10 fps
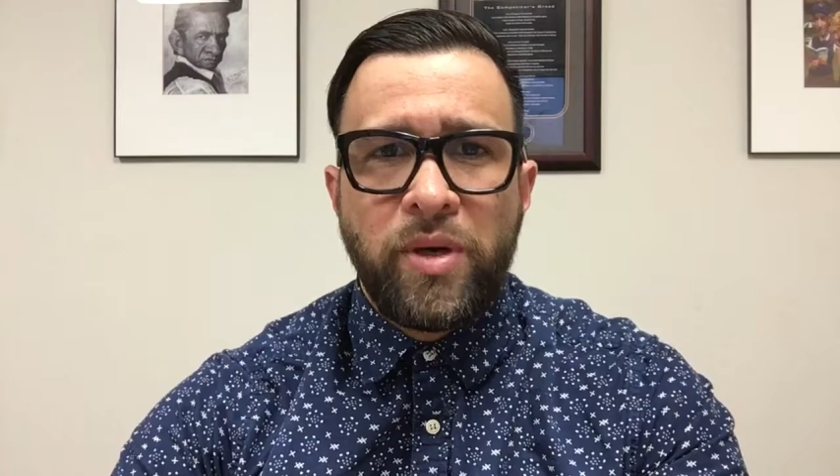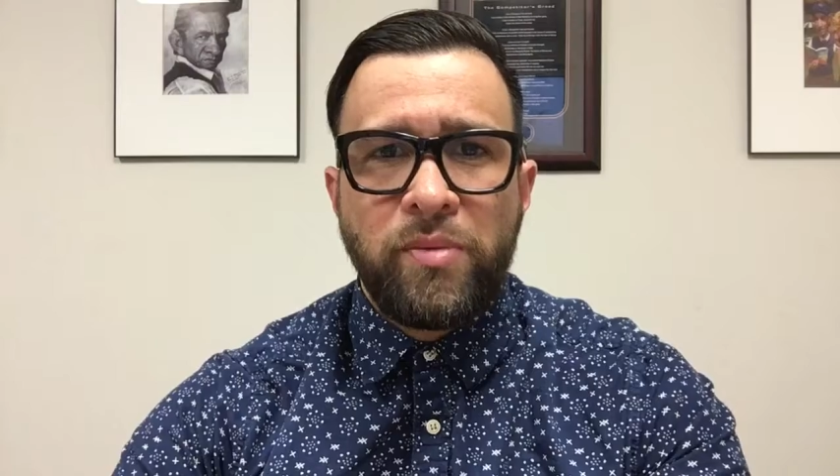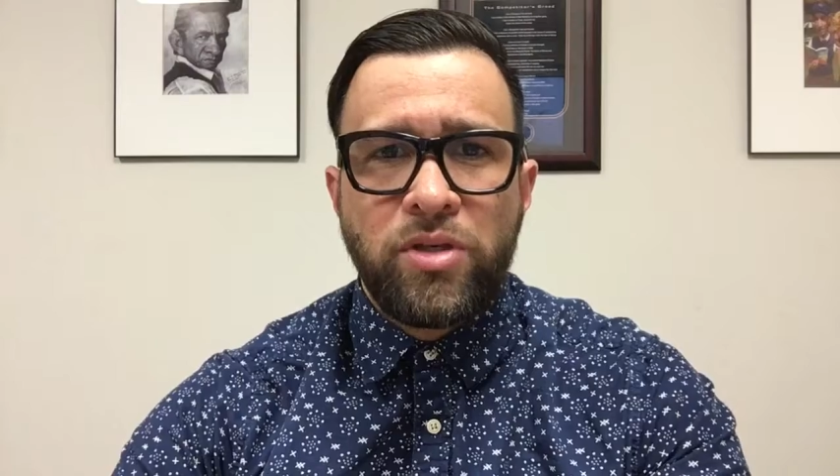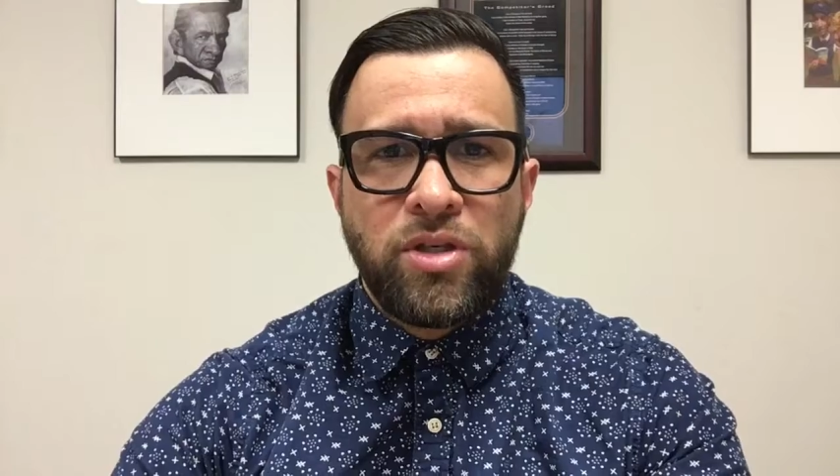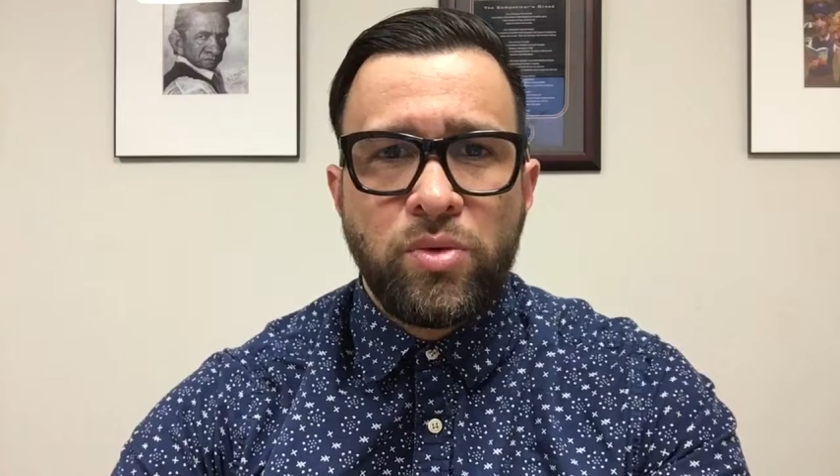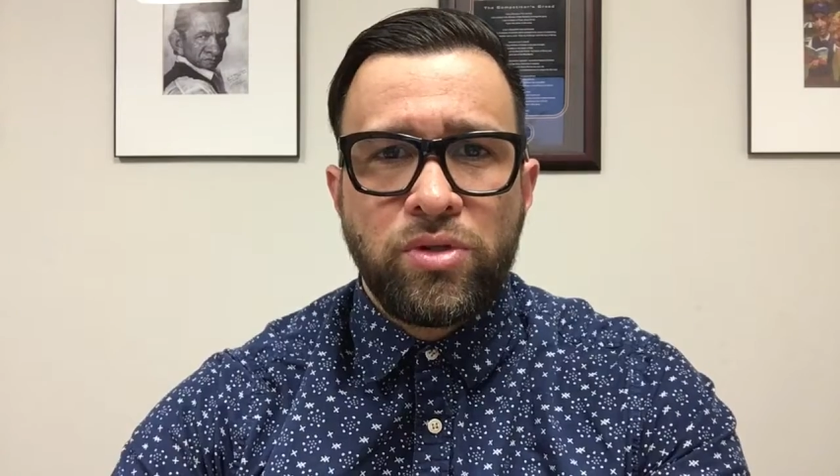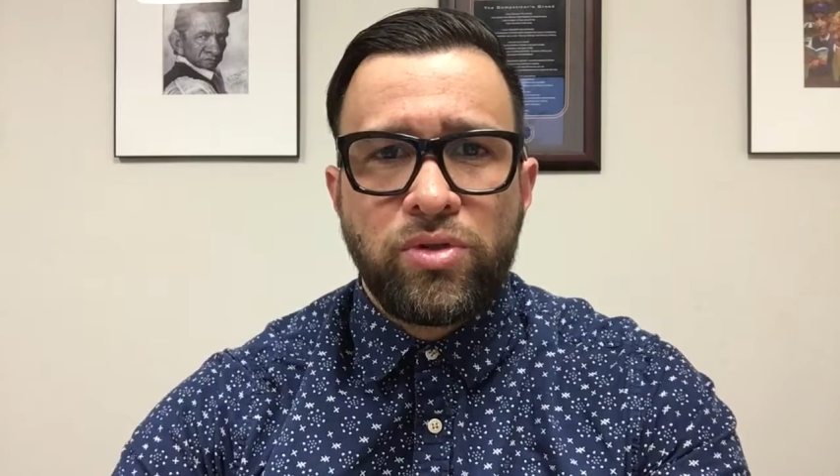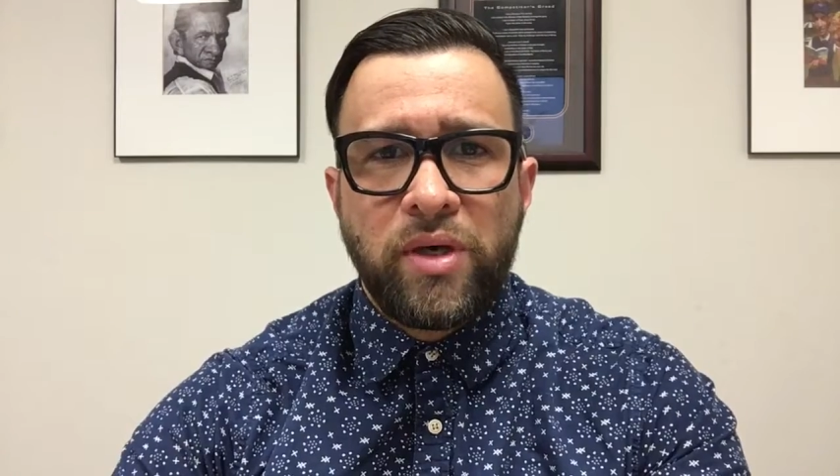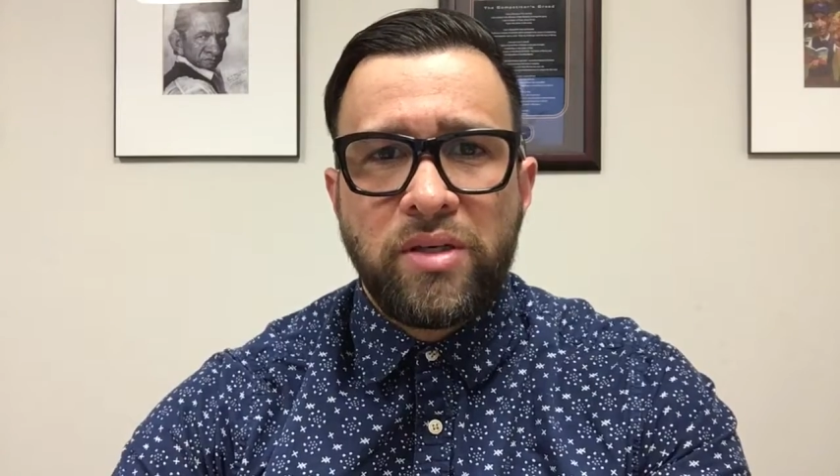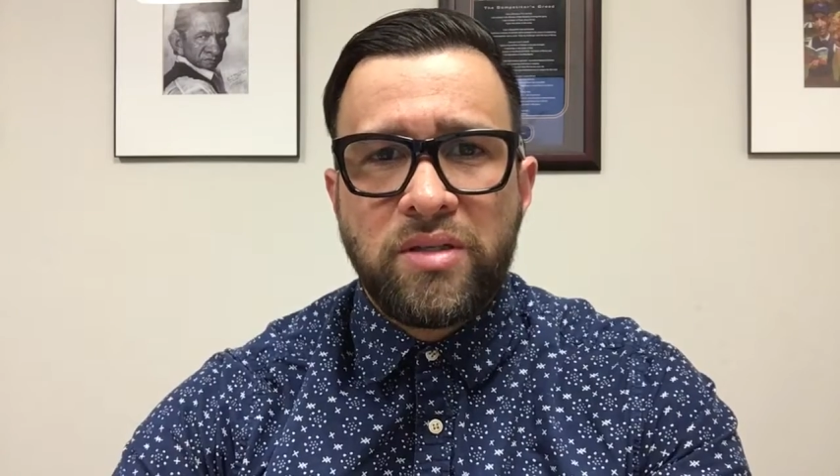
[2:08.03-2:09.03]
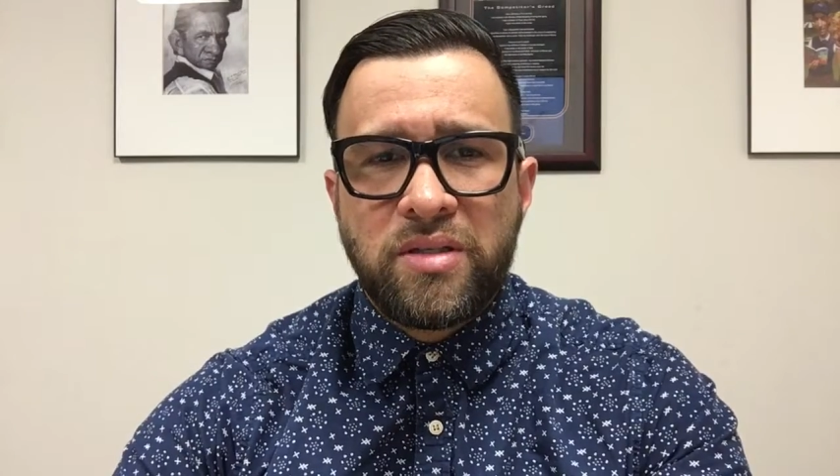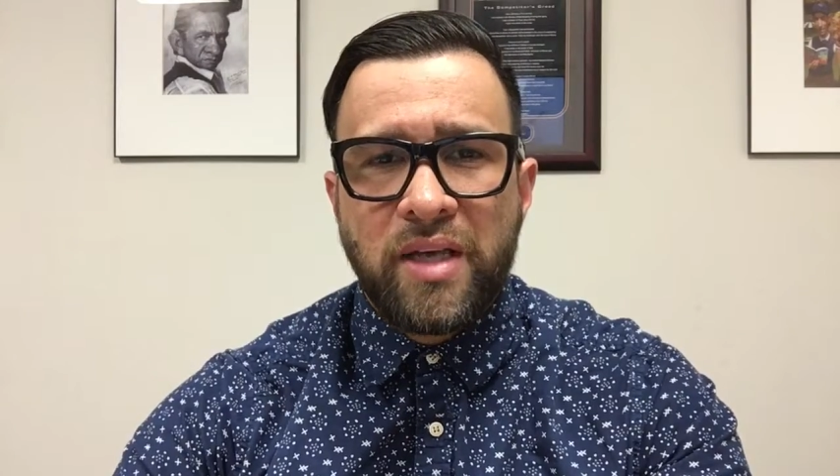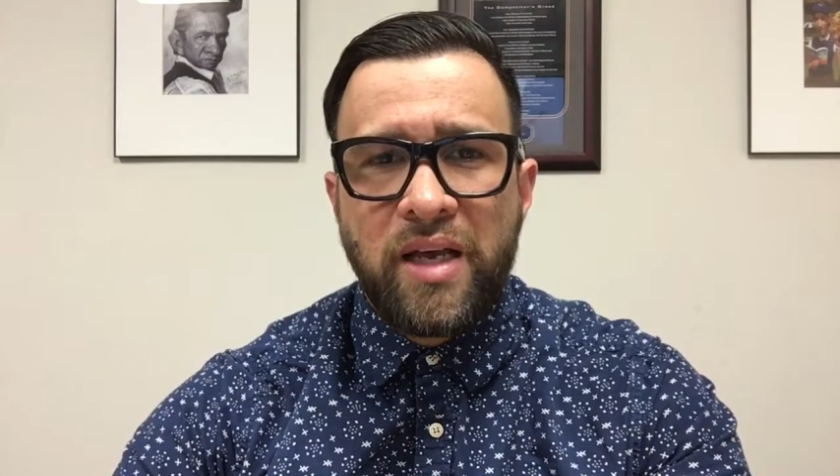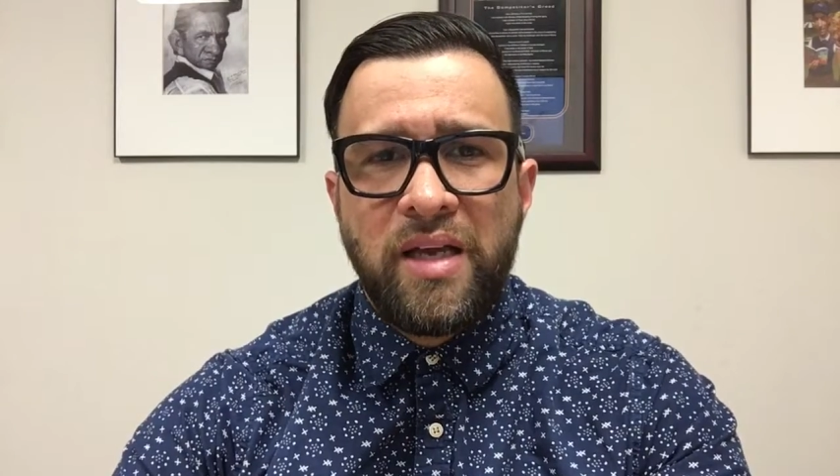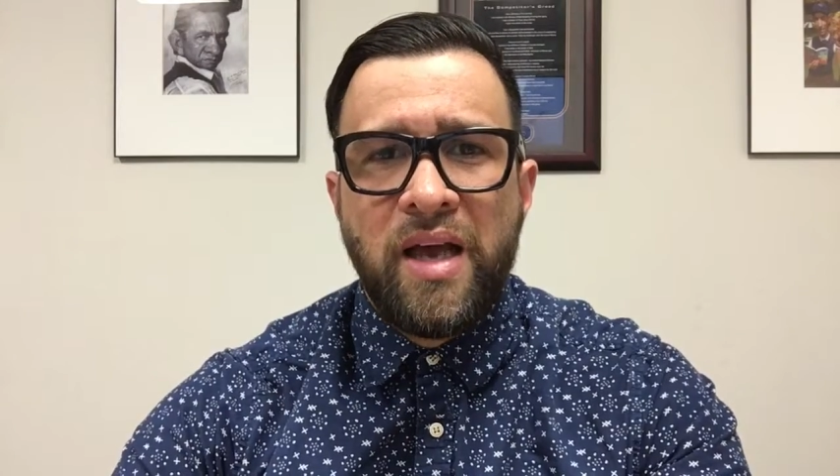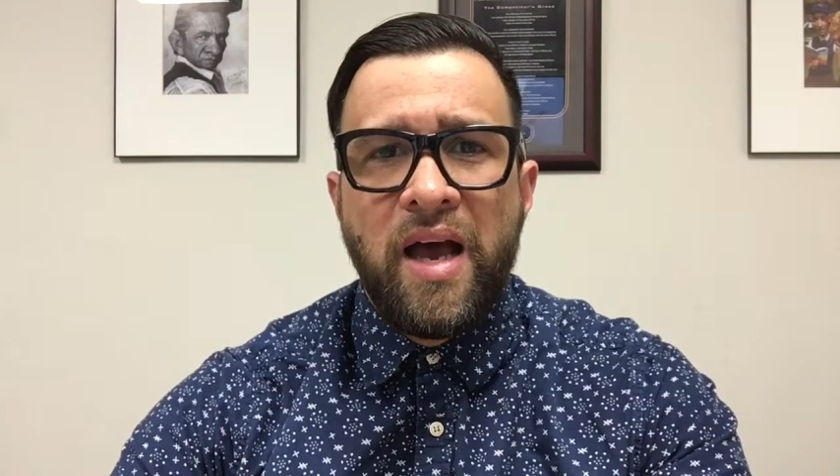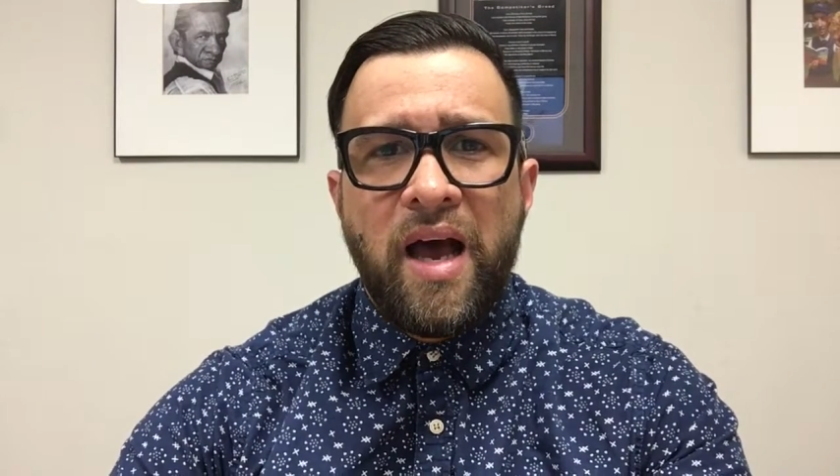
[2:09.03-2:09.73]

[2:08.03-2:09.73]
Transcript: pretty much he was trying to say,